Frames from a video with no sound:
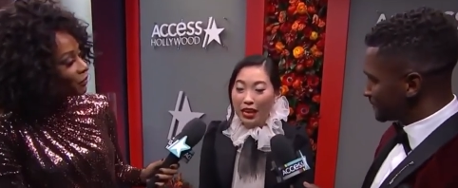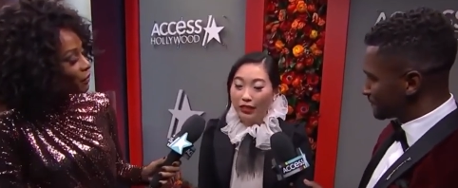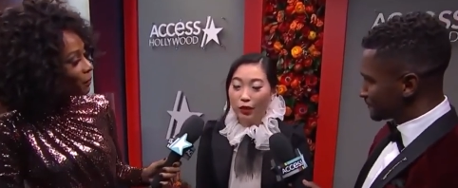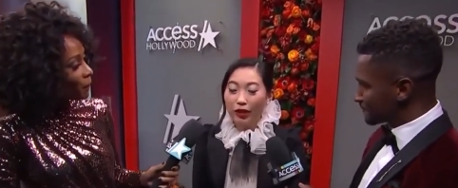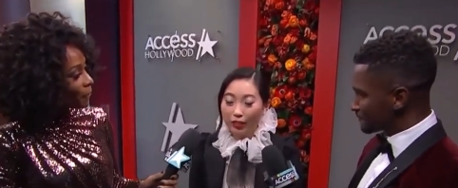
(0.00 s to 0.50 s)
Speaker 1: yeah,
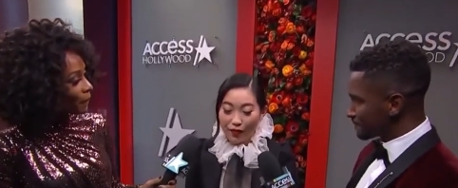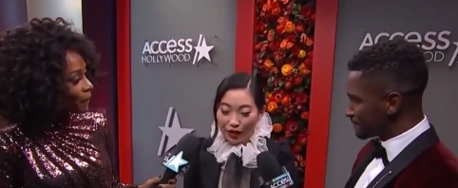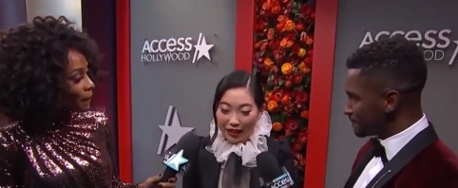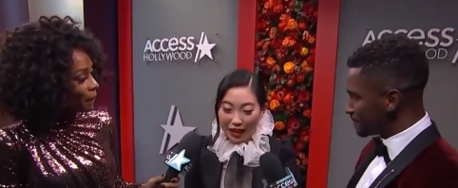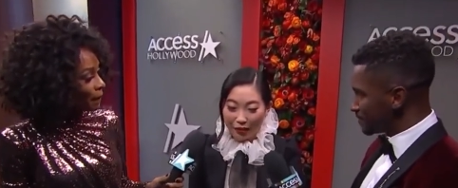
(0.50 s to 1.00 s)
it's a crazy
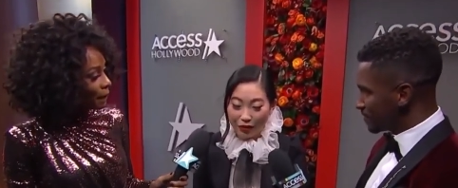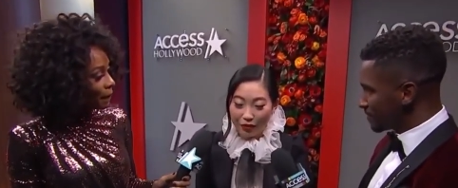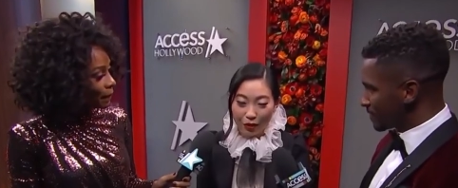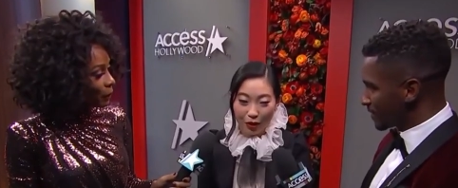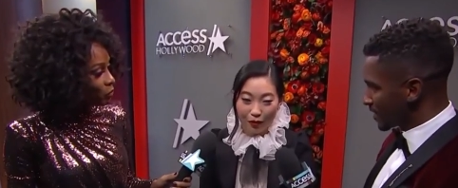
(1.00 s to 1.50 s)
feeling. I don't
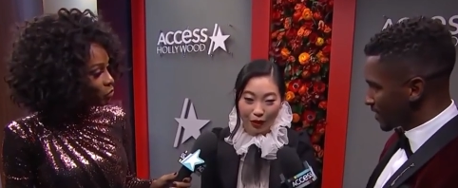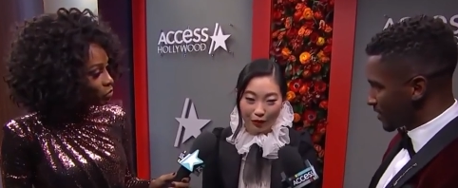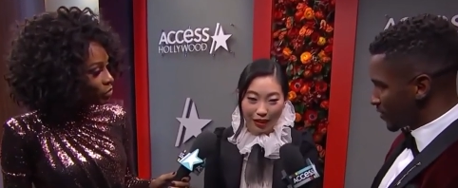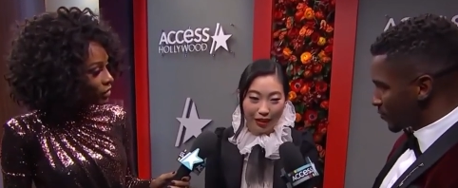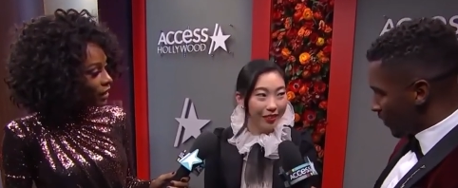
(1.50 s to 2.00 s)
even know what I'm
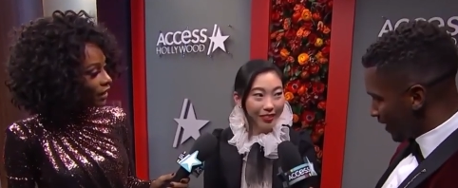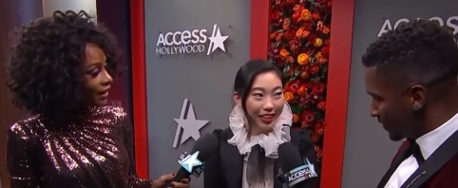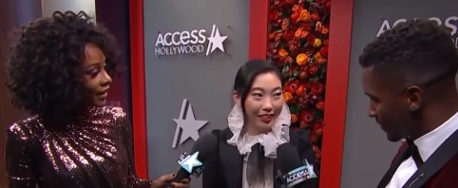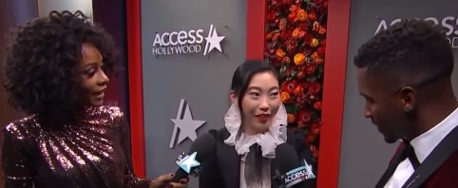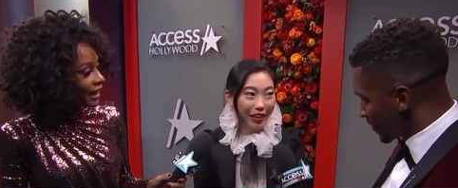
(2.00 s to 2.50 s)
feeling right now. It's
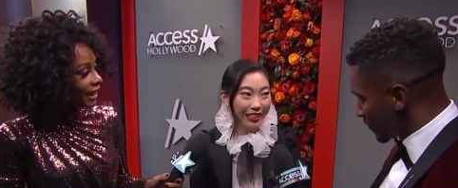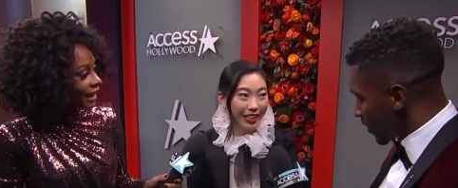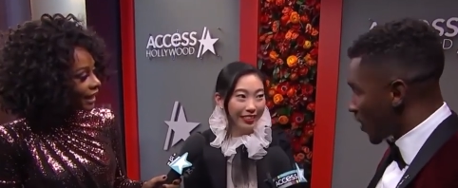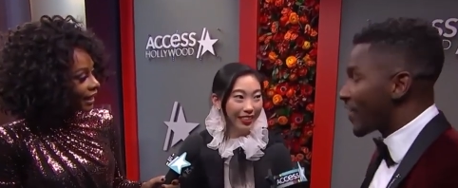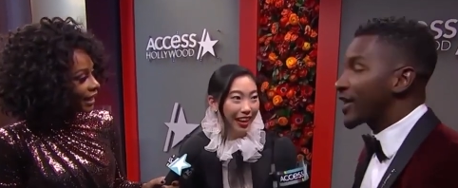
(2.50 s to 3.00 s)
like very
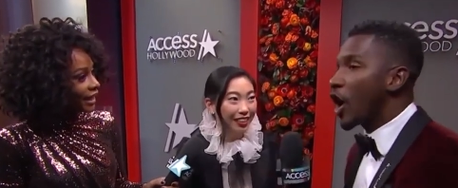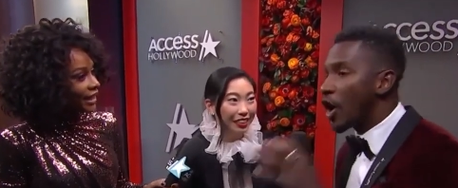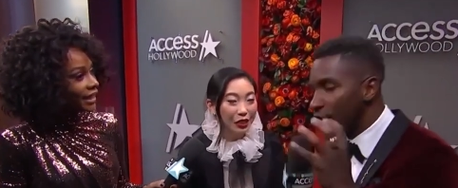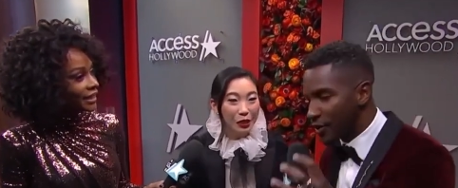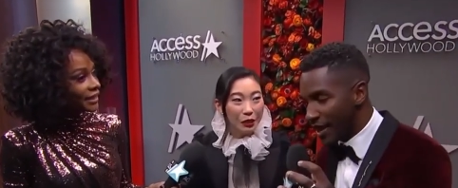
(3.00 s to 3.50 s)
intense. They Yeah.
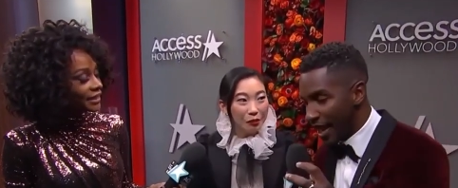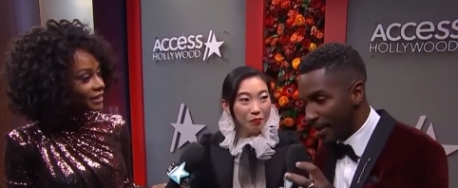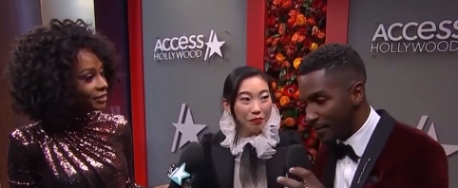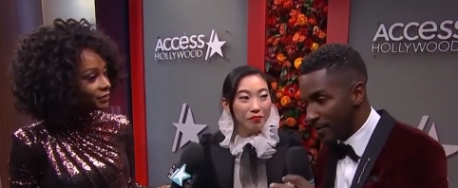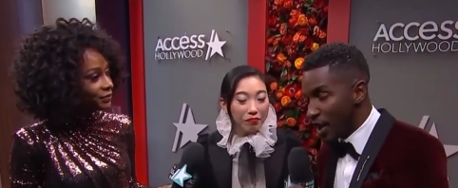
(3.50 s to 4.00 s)
call
Speaker 2: your
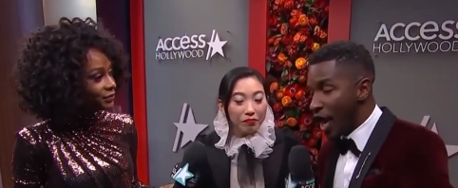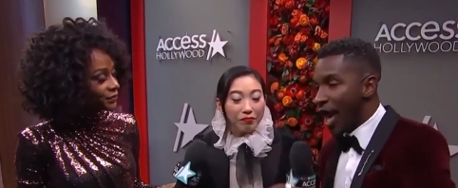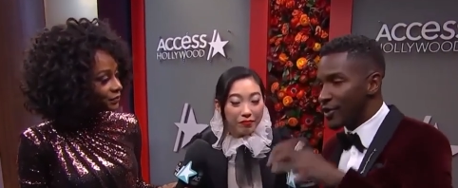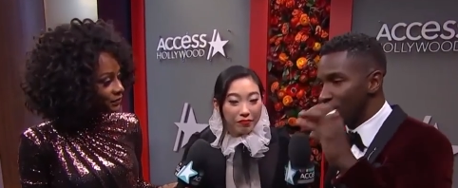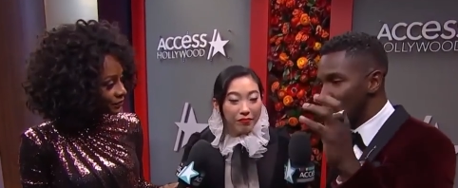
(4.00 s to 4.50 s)
name,
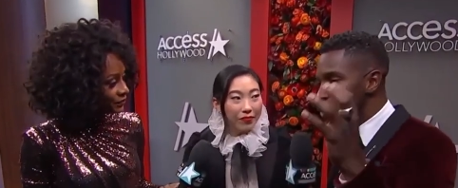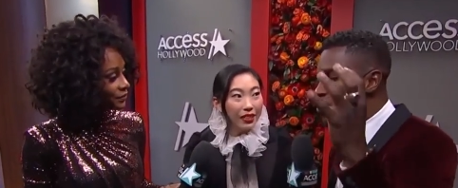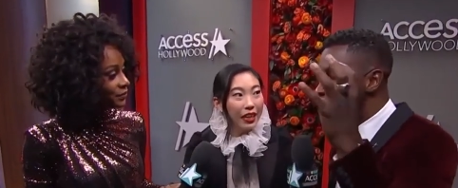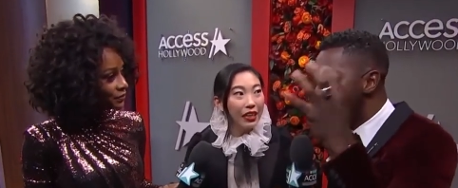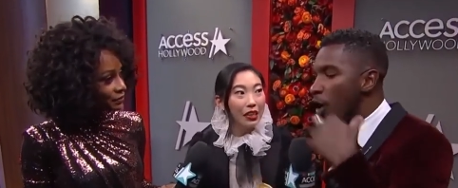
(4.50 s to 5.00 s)
and you
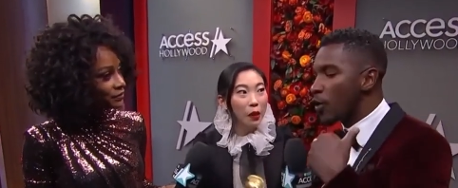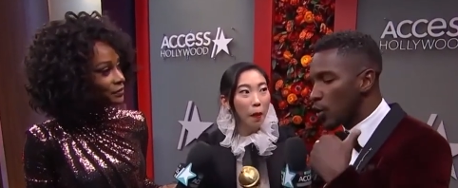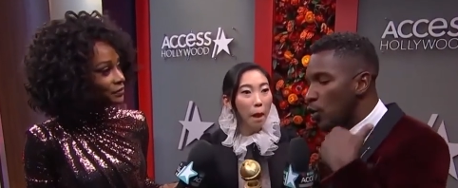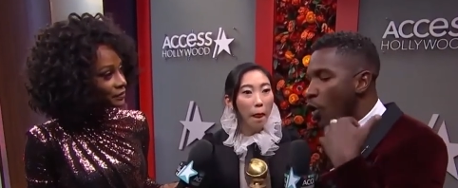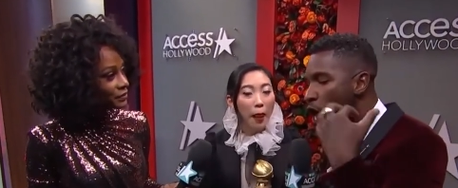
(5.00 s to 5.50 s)
you
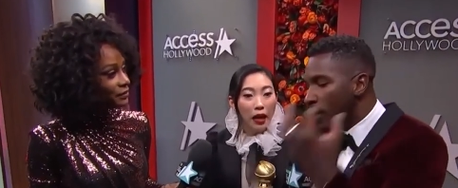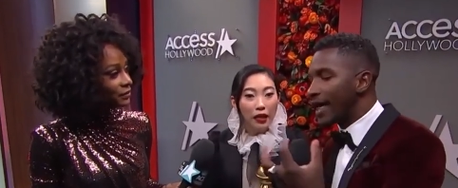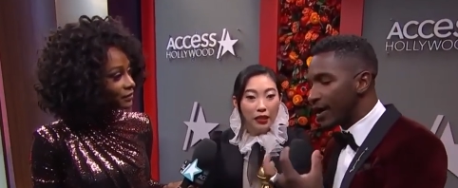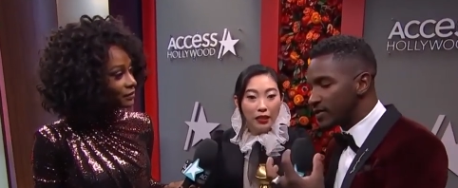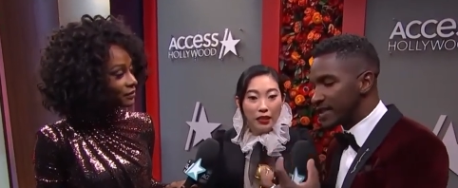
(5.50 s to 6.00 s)
know who
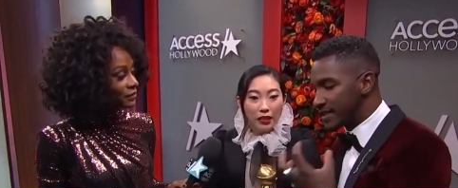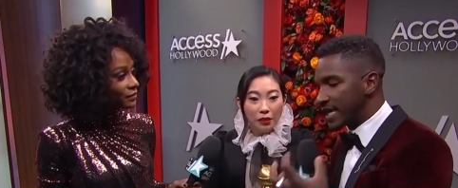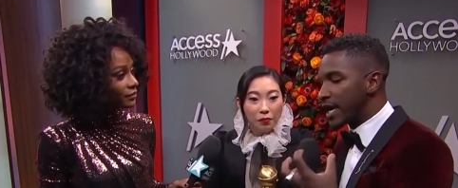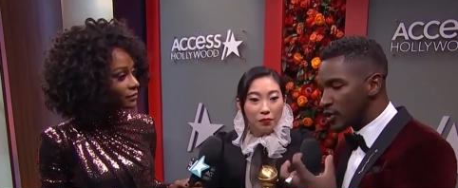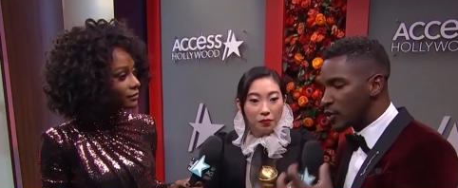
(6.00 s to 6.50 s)
all else
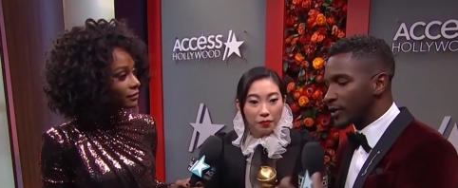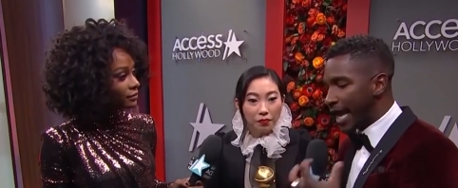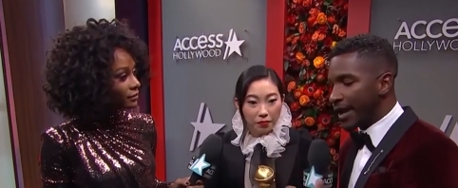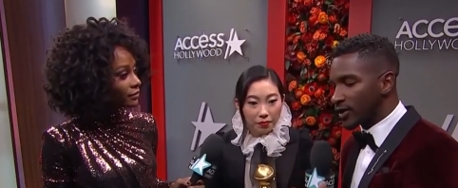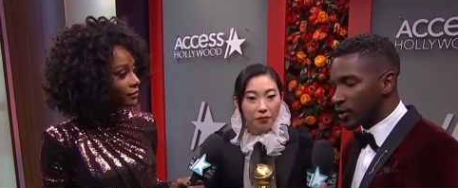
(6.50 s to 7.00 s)
is in your
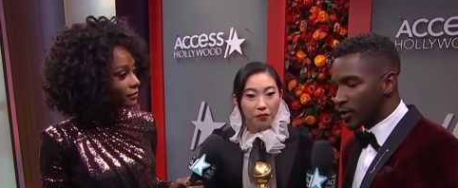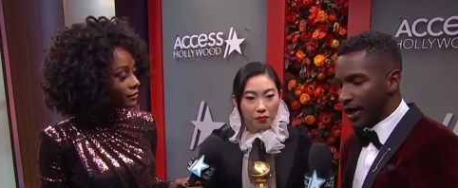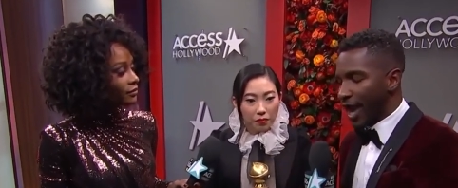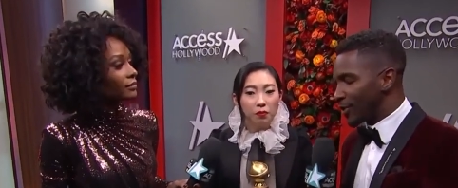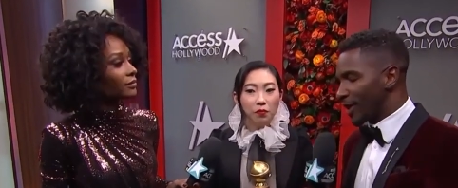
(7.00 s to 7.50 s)

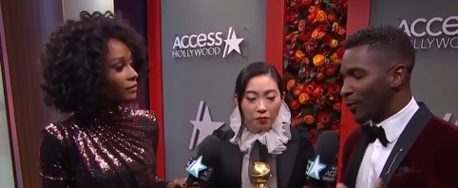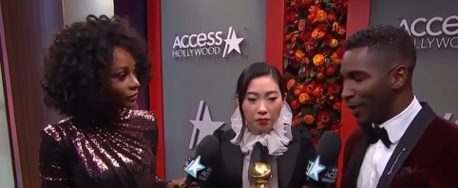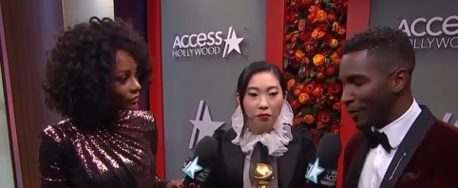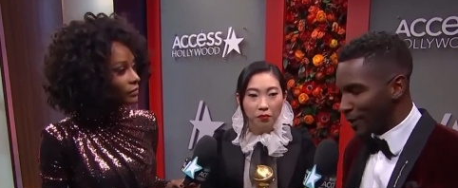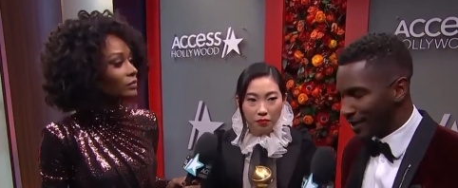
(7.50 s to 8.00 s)
category, and you're like,
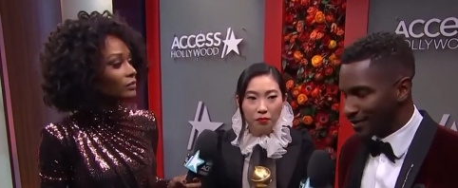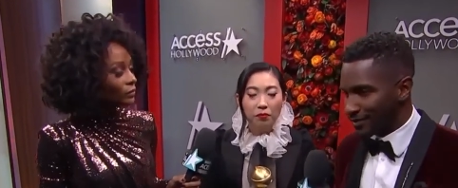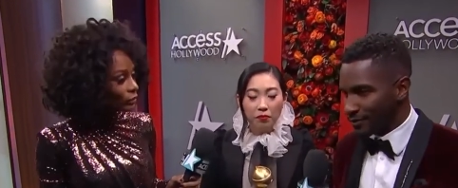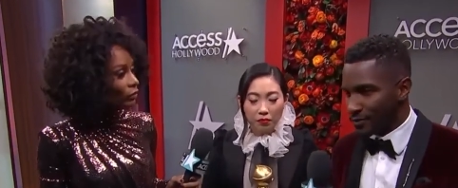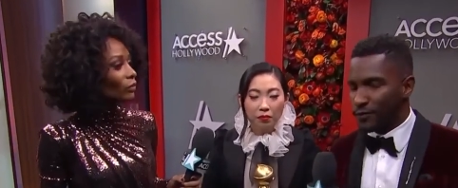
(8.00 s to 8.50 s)
wait, wait, wait,
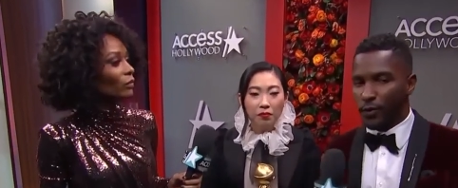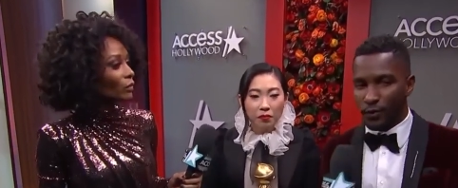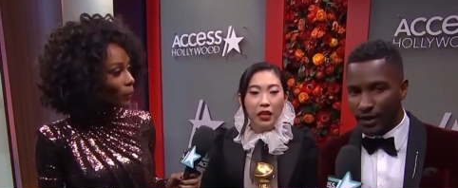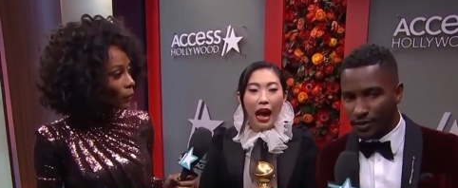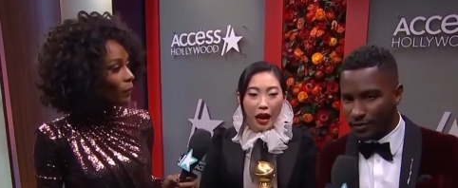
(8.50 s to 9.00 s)
for
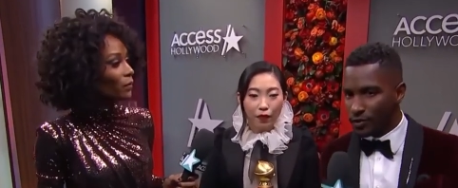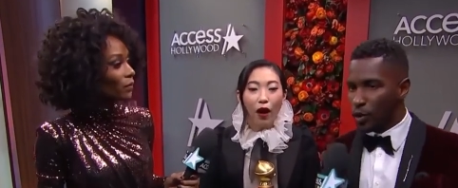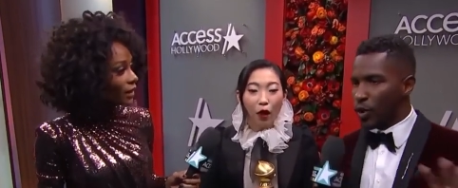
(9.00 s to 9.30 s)
real? Out of